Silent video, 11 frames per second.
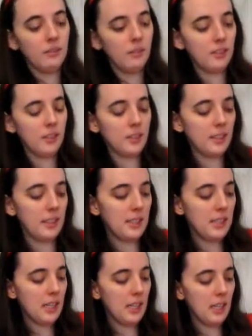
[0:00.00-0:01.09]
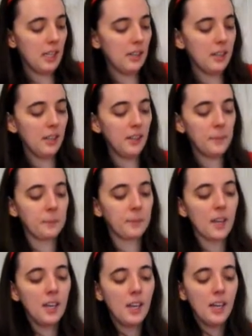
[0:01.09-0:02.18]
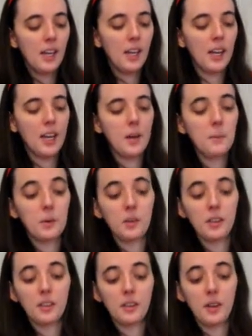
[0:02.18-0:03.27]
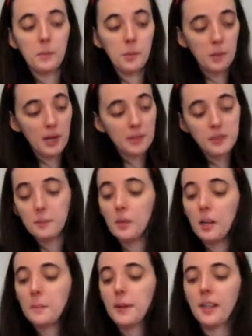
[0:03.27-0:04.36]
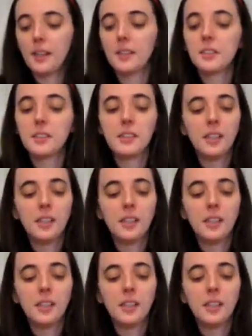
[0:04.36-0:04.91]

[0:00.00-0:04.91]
we're going to take and we're going to pour out some white paint,